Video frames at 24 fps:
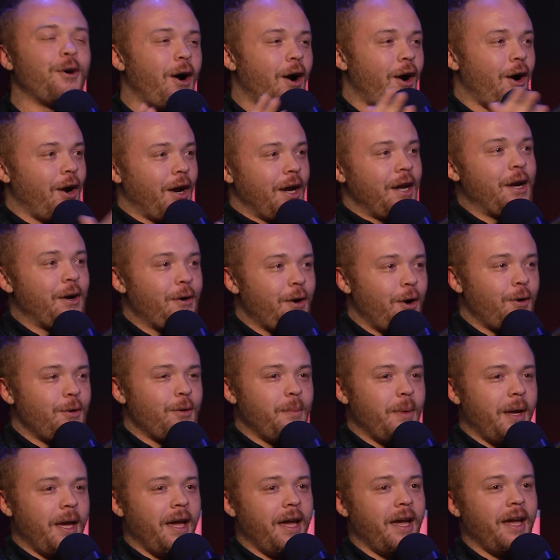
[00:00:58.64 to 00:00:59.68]
are a hero to
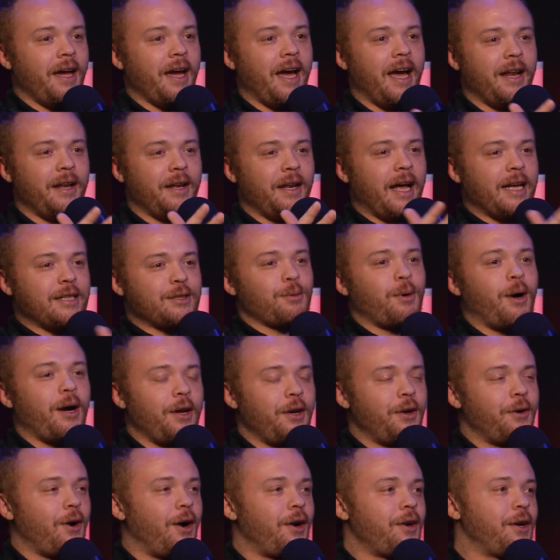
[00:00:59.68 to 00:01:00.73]
me, and that's why
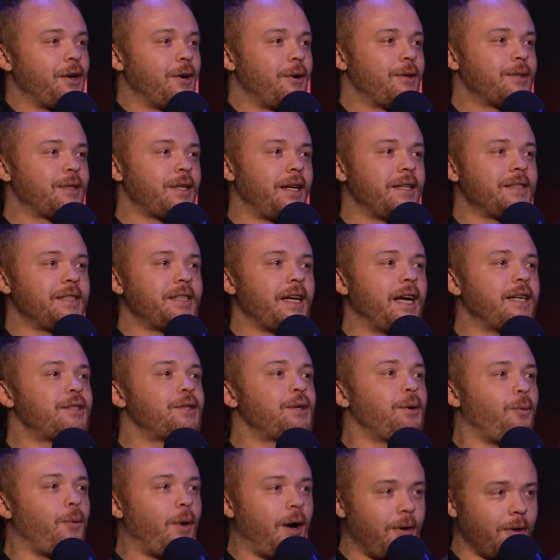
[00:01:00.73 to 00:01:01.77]
you're on Heroes on Set.
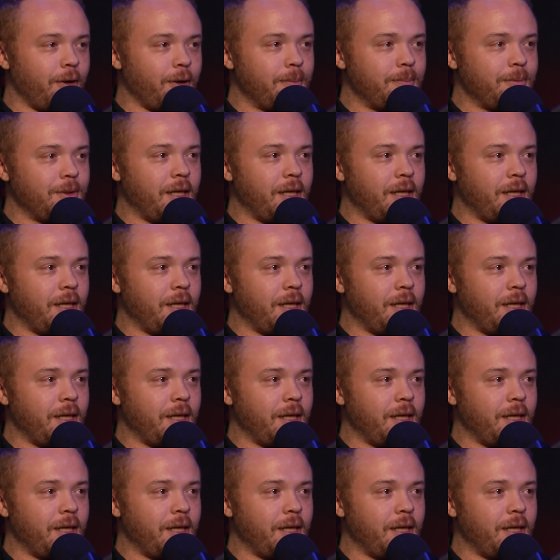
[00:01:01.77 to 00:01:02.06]
So welcome,